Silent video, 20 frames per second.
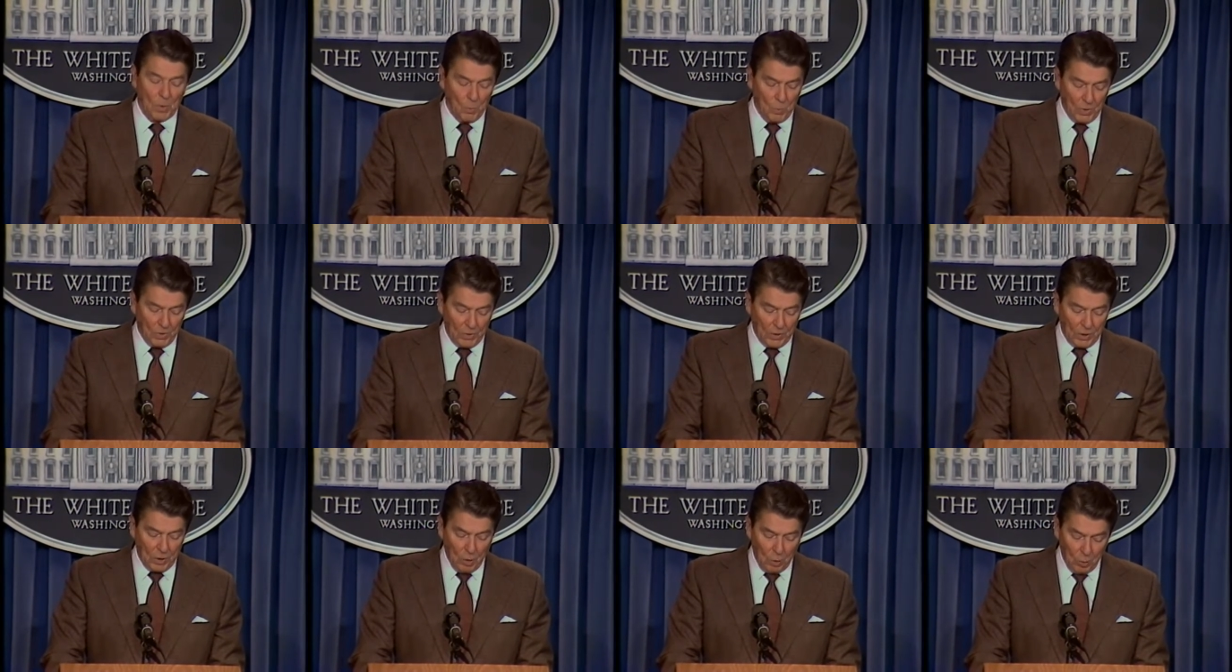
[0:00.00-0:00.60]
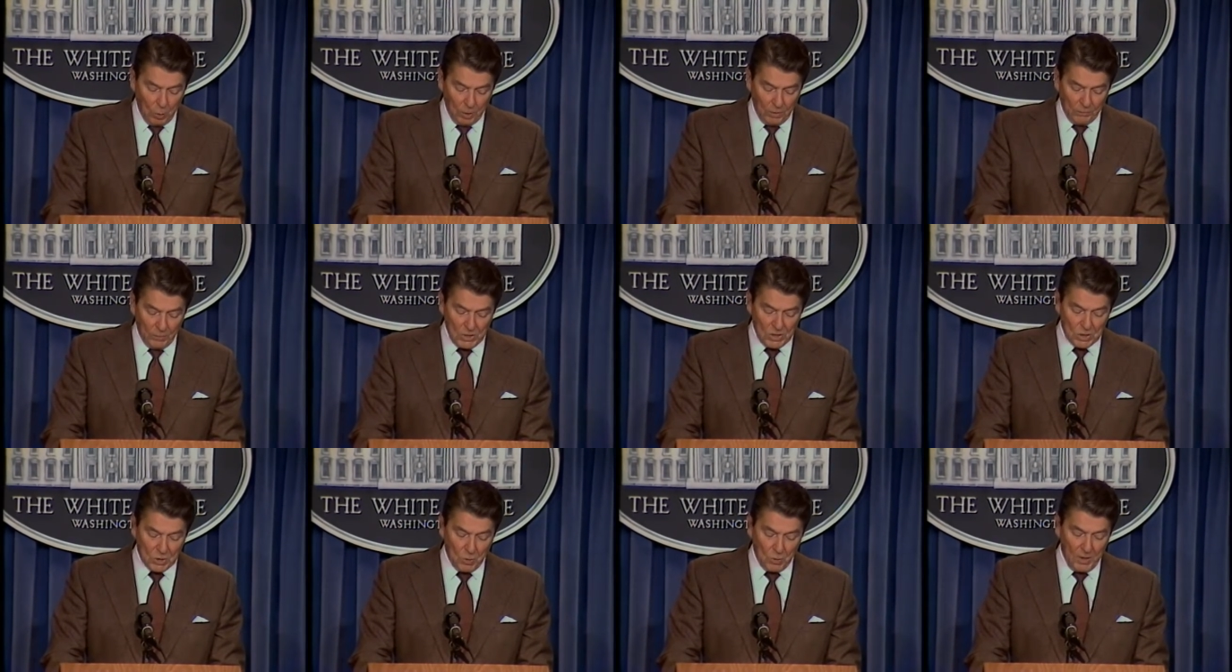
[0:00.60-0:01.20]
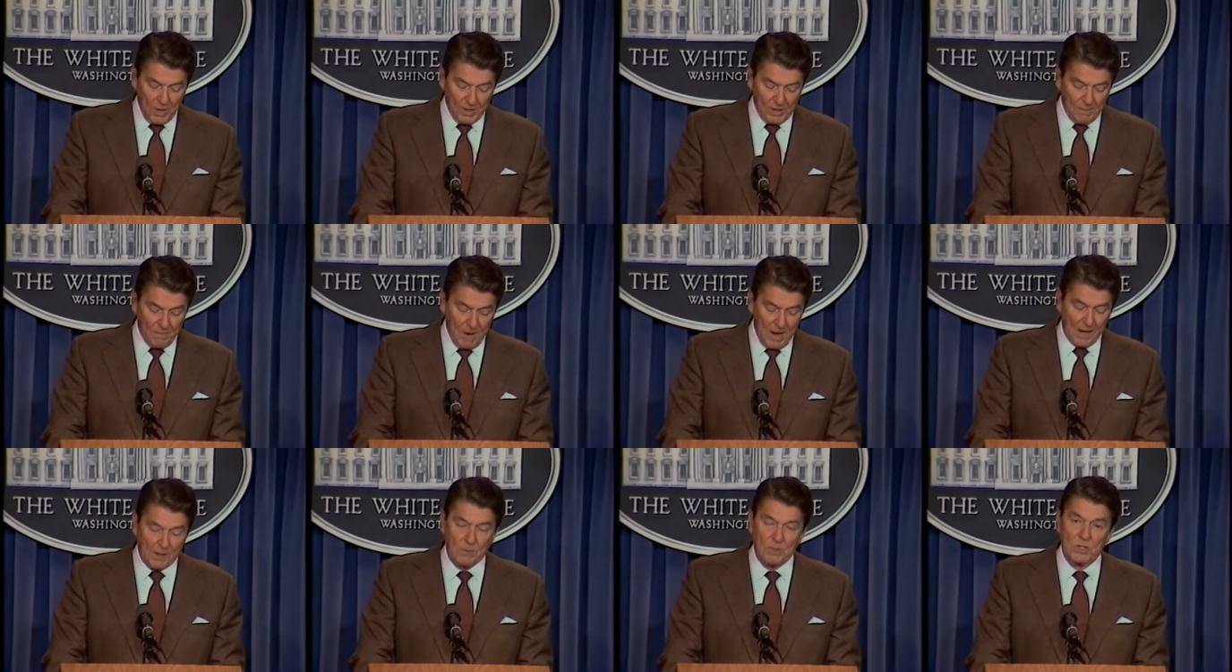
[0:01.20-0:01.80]
with the goal of restoring
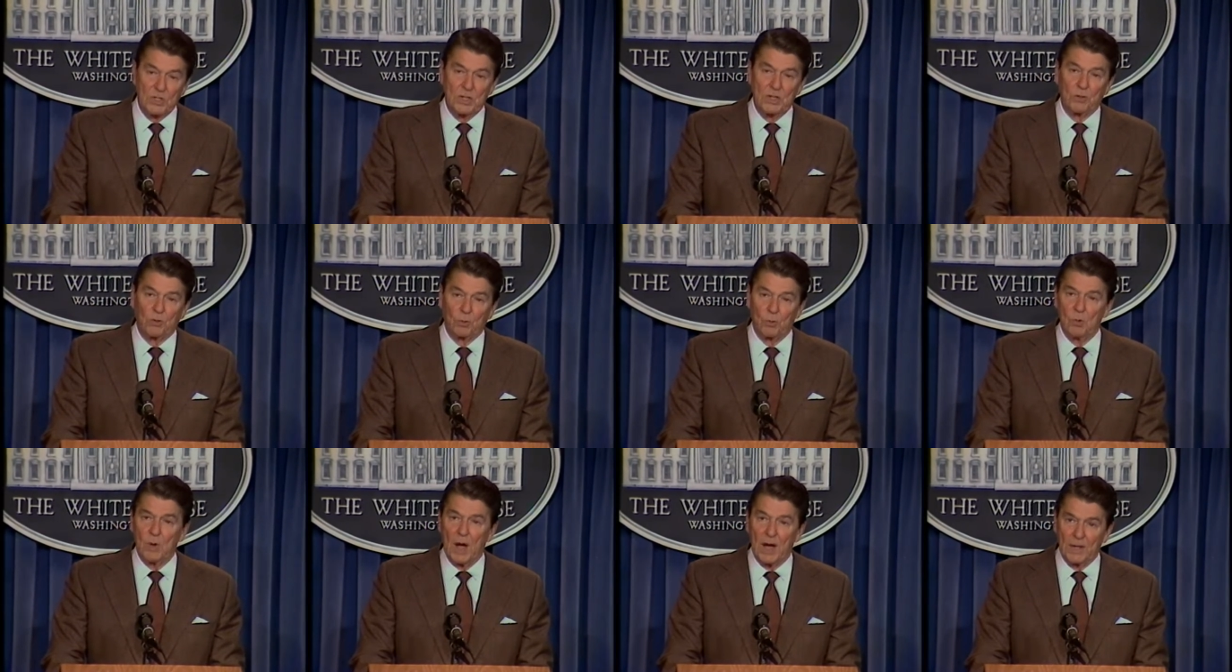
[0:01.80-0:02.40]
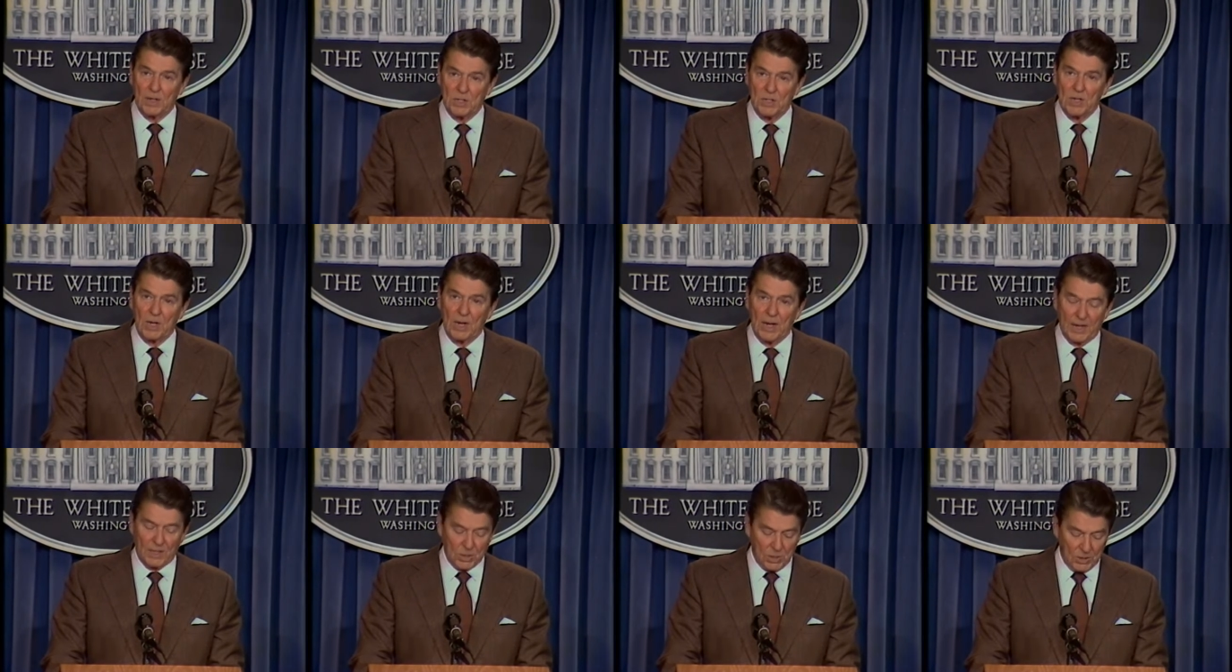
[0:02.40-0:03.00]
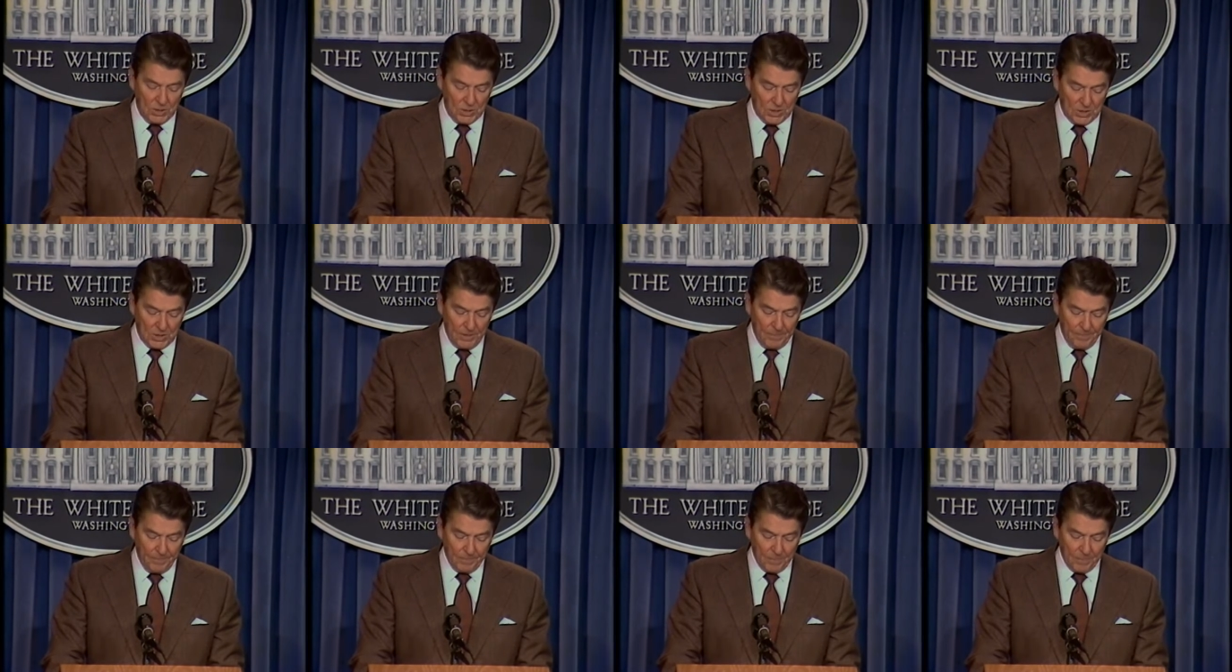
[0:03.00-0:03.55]
democracy through honest elections.